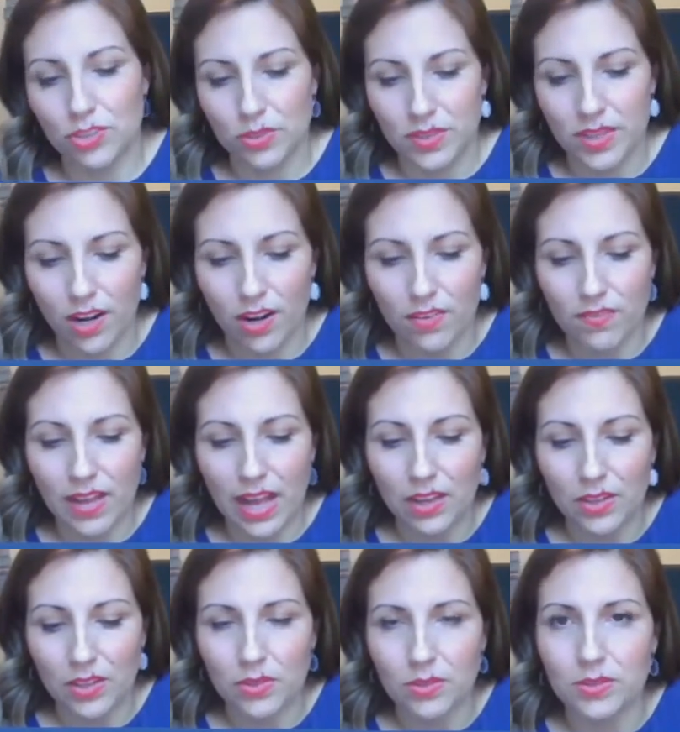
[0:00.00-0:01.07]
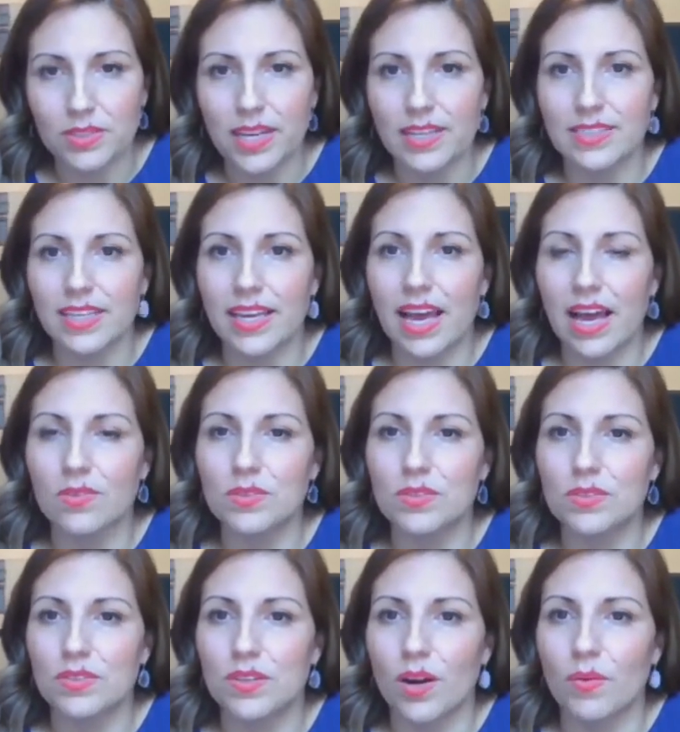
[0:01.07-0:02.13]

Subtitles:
sure that our values as a council